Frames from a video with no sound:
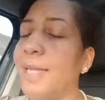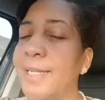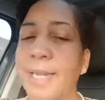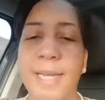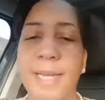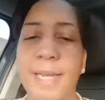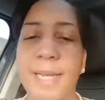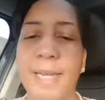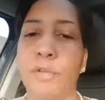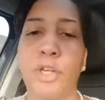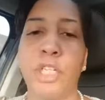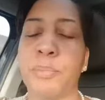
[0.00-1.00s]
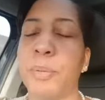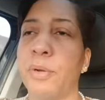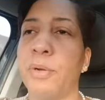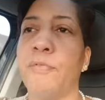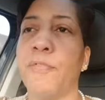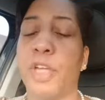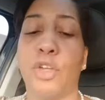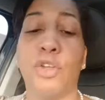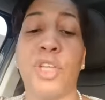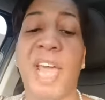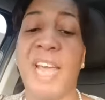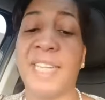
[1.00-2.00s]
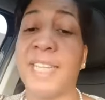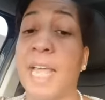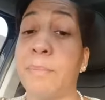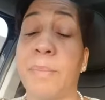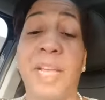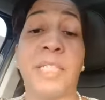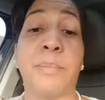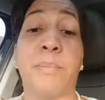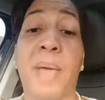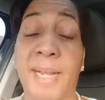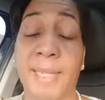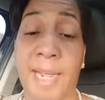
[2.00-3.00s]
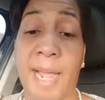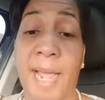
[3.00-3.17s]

he did not give you the spirit of fear. You cast that mess back to